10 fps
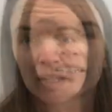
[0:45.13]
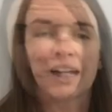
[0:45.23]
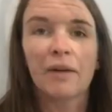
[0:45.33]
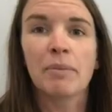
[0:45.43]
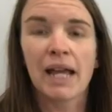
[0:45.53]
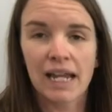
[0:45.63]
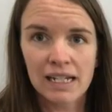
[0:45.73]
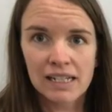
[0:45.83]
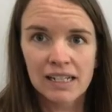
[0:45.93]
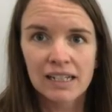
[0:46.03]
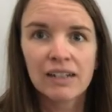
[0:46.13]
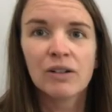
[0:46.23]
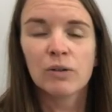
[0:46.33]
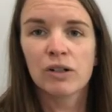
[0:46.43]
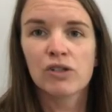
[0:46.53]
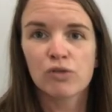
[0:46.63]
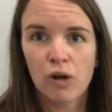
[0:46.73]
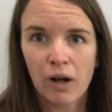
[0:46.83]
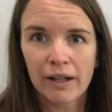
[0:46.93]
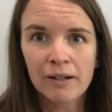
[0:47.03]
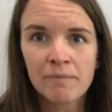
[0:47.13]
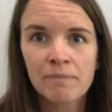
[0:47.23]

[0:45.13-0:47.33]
A painting or a drawing